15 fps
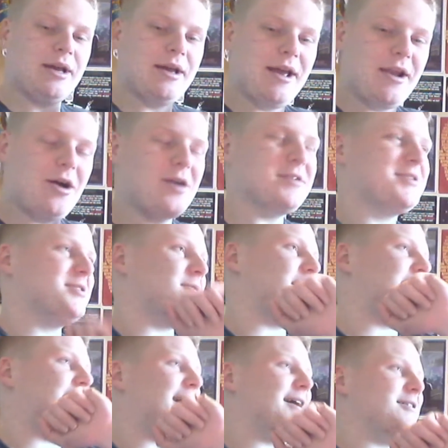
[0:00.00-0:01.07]
And also, I
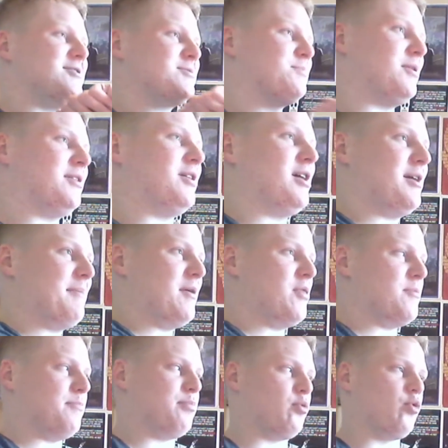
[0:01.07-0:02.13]
kind of just want to talk about
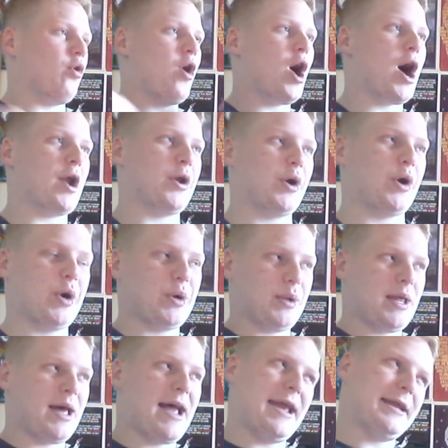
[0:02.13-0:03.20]
the broader,
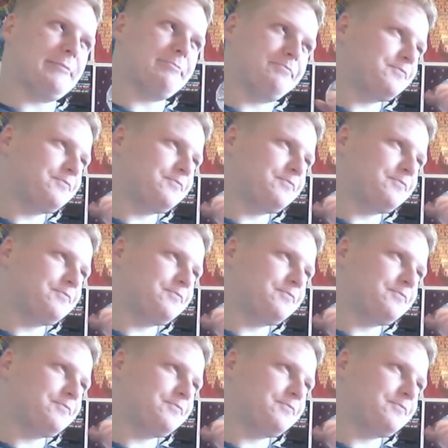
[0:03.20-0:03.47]
like,